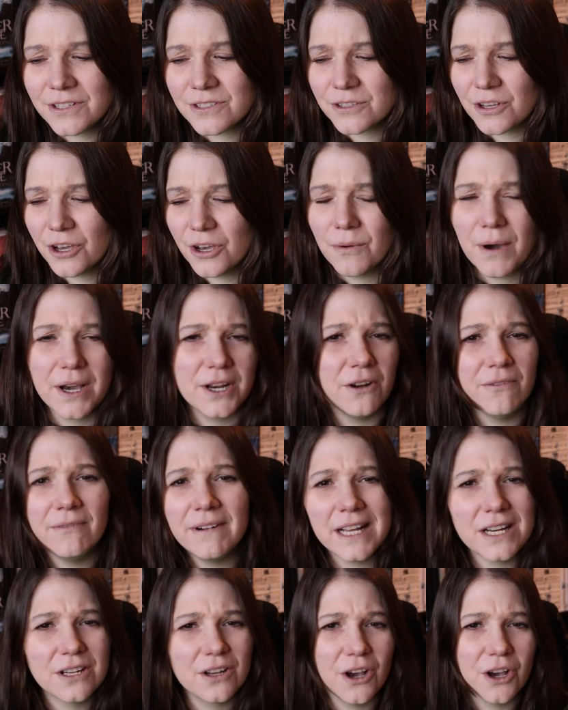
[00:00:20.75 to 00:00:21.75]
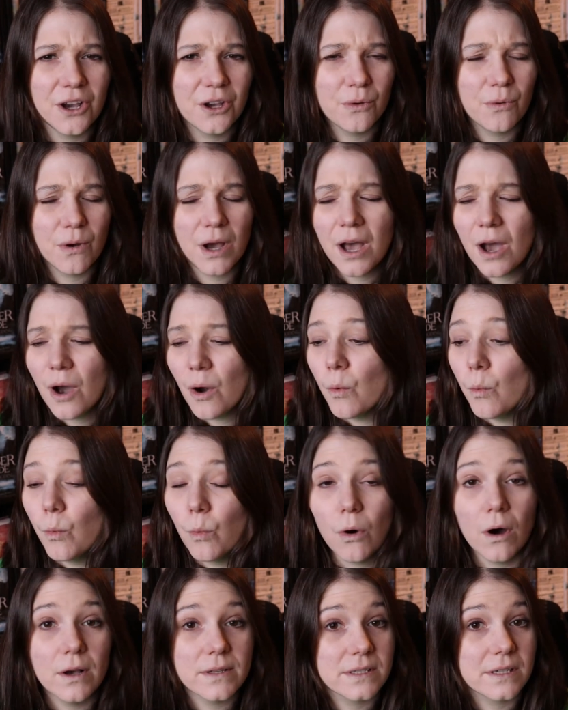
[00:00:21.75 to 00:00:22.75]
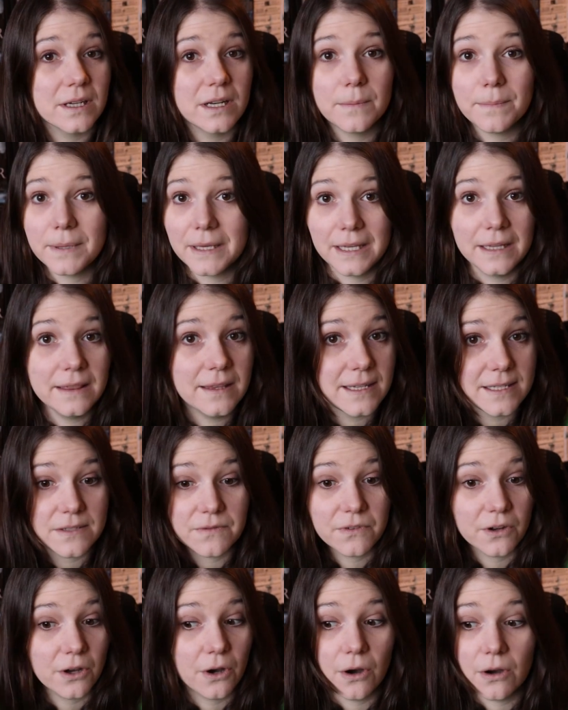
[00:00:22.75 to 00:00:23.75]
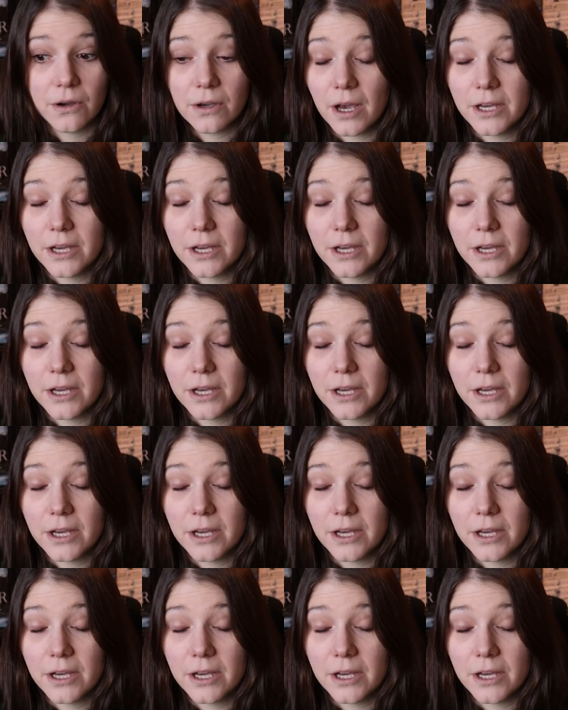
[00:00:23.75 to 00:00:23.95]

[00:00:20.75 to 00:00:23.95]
So I don't really know what's going to be in this vlog.